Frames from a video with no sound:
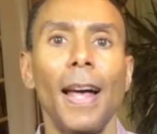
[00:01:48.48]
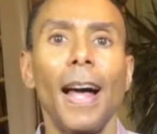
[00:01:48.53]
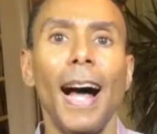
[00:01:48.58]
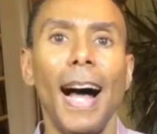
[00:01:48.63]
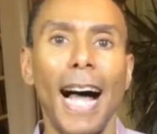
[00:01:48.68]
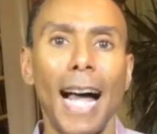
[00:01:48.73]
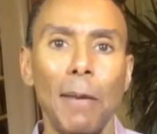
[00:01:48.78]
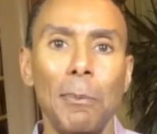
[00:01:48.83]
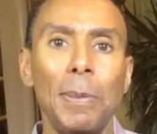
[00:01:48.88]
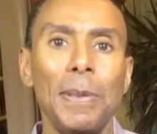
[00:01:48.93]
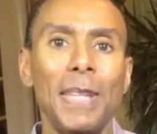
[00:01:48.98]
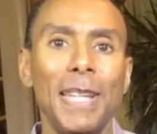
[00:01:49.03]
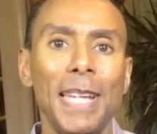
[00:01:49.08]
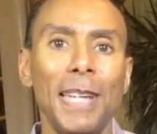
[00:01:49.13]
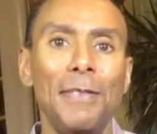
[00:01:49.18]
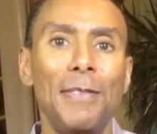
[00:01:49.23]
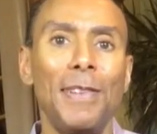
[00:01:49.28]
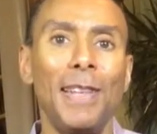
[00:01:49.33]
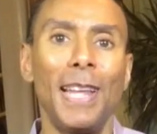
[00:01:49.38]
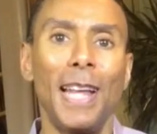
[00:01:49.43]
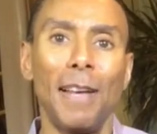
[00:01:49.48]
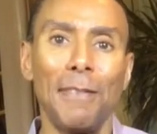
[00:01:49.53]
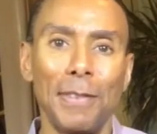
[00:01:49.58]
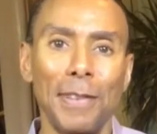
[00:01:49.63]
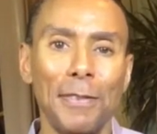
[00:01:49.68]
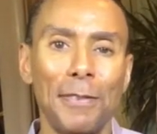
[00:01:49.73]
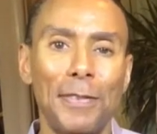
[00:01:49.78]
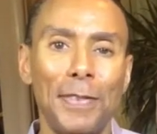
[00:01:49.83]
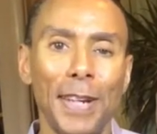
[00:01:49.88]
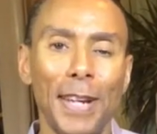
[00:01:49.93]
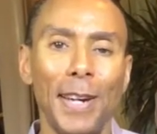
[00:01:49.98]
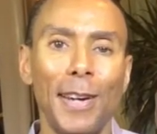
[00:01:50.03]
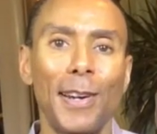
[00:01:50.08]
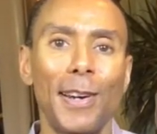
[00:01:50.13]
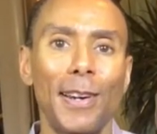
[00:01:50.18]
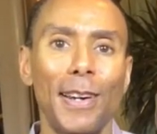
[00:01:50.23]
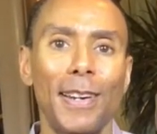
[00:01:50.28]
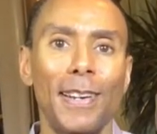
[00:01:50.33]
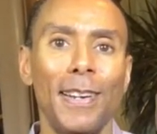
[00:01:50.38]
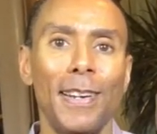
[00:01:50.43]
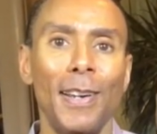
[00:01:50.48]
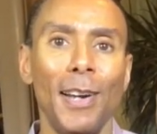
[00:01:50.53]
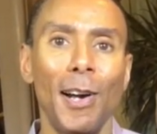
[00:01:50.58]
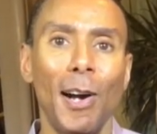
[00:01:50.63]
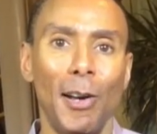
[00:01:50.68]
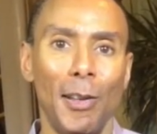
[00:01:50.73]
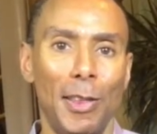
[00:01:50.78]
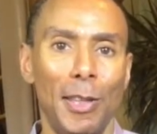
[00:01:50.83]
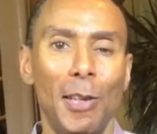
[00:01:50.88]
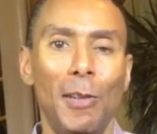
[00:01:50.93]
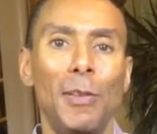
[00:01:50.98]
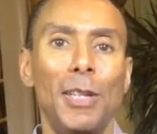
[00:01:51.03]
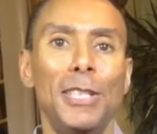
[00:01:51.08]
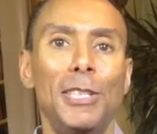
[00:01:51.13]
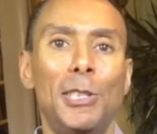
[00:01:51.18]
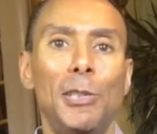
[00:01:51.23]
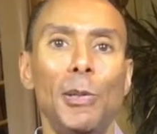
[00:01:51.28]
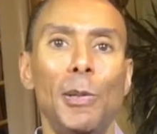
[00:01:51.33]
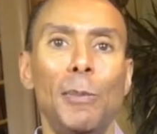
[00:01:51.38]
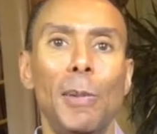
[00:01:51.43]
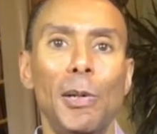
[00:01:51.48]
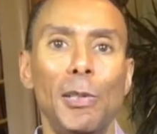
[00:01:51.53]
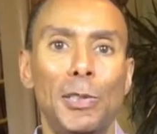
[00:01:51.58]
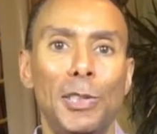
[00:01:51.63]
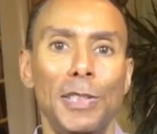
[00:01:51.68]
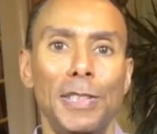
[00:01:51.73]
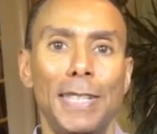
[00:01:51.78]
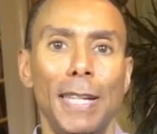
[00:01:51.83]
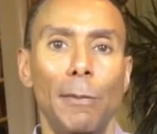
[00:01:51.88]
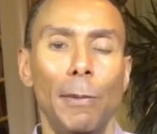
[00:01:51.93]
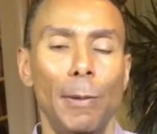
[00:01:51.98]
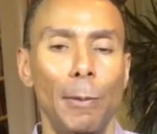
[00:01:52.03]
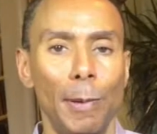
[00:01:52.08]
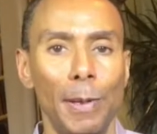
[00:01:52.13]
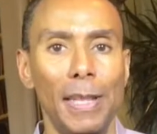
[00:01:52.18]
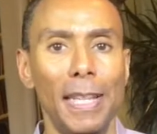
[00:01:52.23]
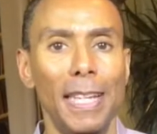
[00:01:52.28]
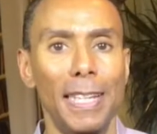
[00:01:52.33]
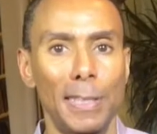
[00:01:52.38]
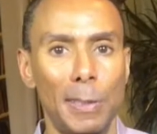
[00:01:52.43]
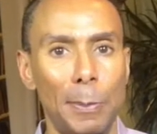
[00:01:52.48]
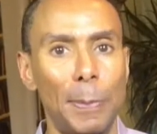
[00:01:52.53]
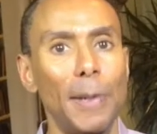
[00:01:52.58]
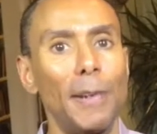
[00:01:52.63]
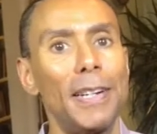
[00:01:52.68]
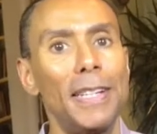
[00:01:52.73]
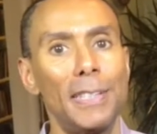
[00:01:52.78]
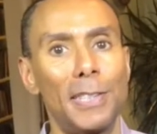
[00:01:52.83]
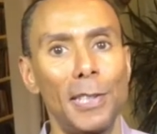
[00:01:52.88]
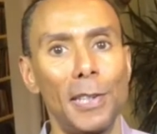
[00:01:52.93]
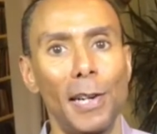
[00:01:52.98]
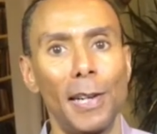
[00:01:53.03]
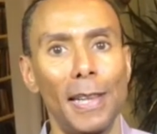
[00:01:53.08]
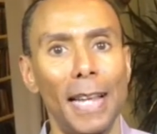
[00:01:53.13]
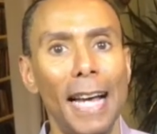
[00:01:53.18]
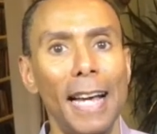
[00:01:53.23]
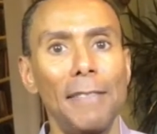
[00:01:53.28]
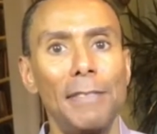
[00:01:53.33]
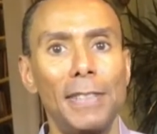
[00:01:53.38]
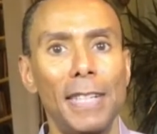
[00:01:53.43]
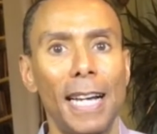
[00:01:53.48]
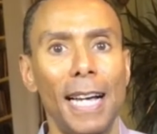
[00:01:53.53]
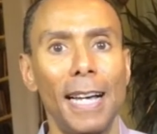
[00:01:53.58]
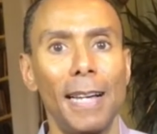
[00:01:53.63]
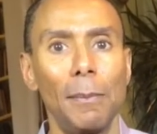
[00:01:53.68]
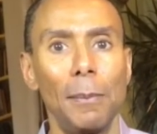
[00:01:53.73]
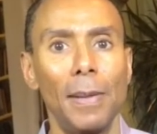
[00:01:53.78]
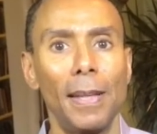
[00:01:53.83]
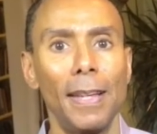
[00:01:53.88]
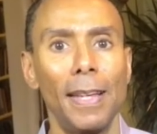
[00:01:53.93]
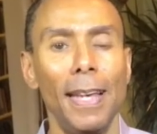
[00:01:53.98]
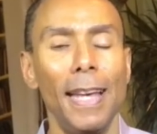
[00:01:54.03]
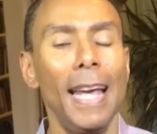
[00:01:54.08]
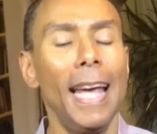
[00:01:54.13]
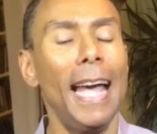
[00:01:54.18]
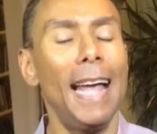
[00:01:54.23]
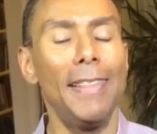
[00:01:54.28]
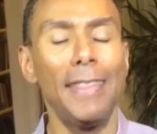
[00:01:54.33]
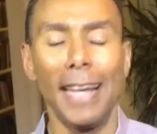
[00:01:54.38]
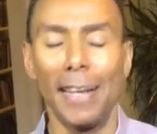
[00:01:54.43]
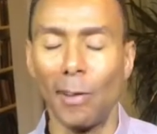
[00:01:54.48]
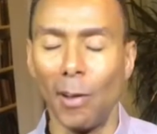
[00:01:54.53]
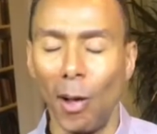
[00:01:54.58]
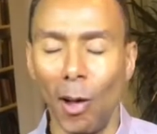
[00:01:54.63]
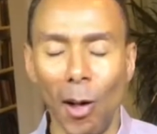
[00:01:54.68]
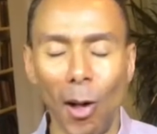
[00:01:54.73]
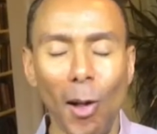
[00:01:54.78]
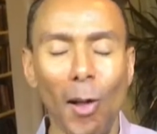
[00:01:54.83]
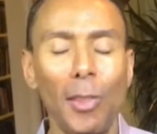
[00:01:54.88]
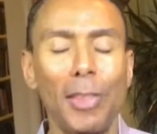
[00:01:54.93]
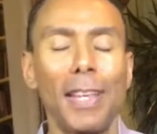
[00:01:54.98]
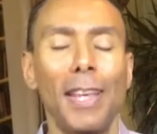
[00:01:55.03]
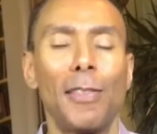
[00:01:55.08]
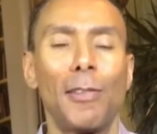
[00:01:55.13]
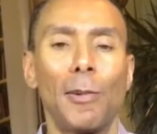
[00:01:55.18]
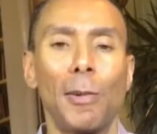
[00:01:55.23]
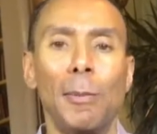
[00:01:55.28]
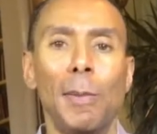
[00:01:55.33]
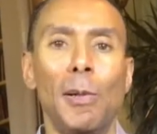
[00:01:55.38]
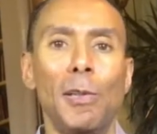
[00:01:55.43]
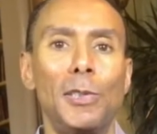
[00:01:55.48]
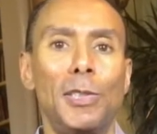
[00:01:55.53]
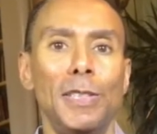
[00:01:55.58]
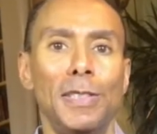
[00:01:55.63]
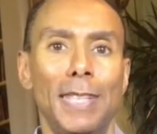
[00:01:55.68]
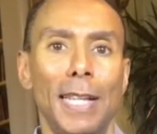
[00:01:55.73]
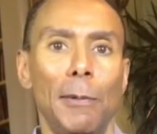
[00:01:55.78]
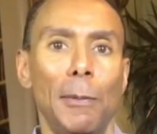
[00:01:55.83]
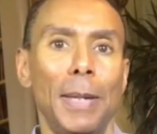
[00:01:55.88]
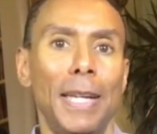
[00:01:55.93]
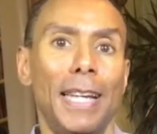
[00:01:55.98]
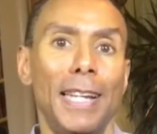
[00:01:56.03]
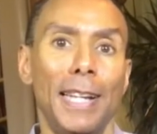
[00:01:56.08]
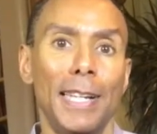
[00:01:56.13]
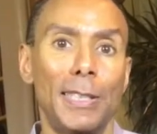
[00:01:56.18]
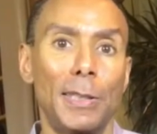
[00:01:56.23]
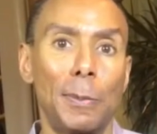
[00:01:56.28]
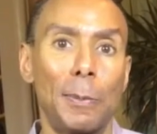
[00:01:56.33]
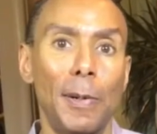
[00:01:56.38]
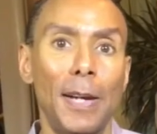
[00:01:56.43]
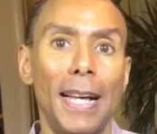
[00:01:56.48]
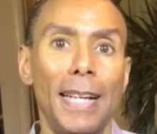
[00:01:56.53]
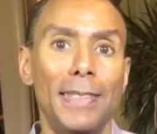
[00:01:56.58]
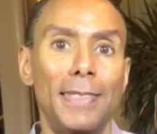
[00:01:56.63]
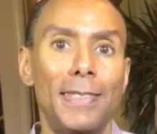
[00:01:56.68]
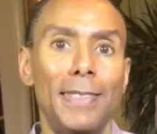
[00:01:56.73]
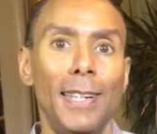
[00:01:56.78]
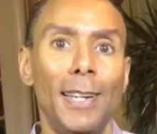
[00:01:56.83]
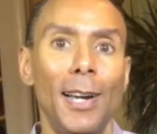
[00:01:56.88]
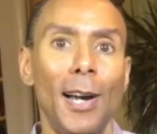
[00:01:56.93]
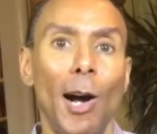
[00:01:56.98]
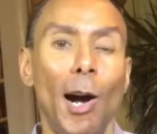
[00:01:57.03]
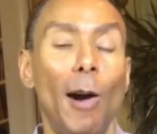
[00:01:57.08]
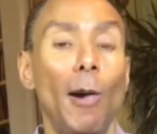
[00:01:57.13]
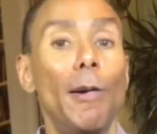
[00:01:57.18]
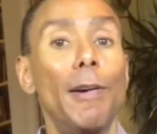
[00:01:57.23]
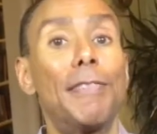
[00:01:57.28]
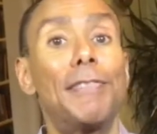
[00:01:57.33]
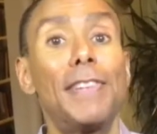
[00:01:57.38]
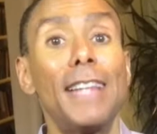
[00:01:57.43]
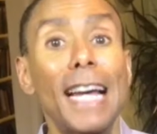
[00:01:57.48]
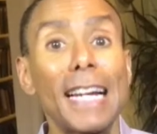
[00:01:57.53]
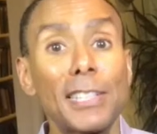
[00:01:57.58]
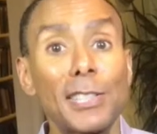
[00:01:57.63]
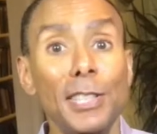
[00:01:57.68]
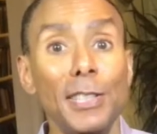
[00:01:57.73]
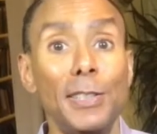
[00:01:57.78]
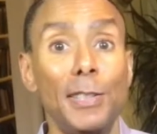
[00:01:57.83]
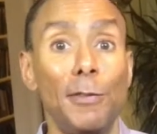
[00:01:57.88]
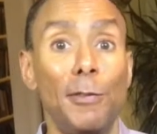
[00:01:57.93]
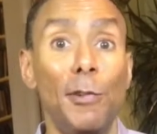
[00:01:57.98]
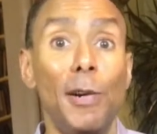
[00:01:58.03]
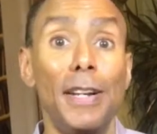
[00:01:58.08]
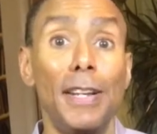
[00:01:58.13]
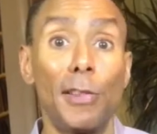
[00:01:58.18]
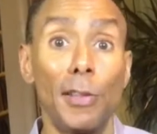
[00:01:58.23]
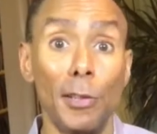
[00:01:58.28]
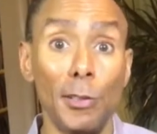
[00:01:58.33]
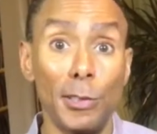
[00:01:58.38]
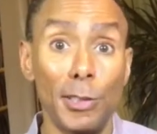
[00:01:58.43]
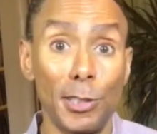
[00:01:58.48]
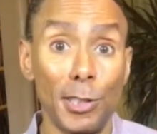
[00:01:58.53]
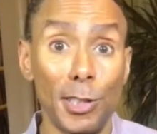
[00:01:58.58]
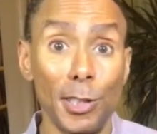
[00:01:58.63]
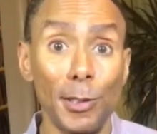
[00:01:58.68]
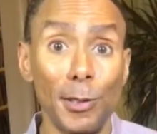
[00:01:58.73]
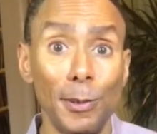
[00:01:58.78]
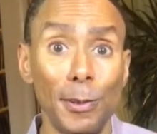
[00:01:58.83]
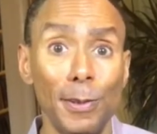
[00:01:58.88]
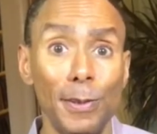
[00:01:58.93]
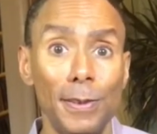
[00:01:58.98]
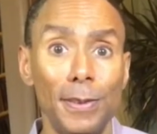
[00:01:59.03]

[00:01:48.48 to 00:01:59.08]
I believe love and fear are the only two emotions that we really experience in our lifetime, and that all the other emotions that we can express are reflections of one of those two.